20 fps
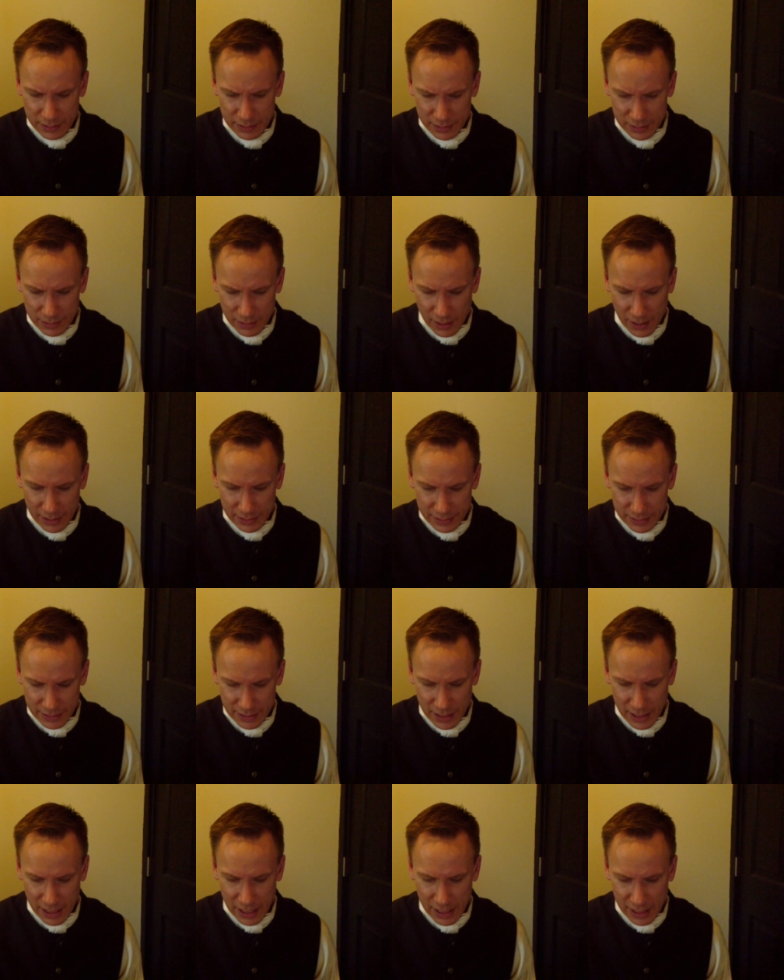not
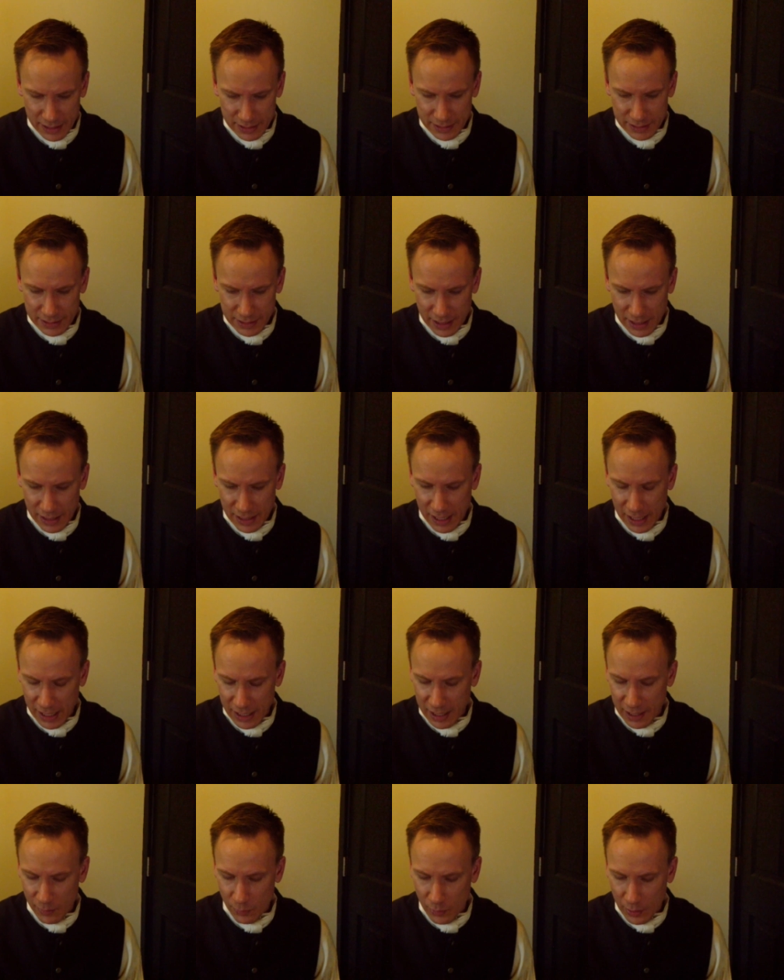see his son
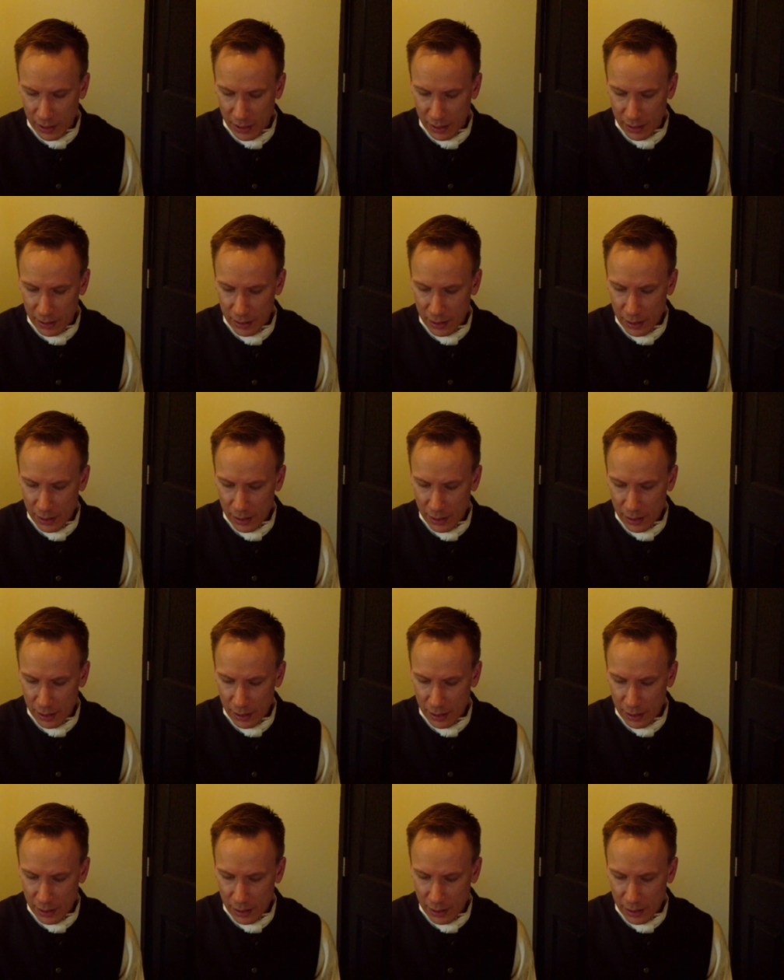anywhere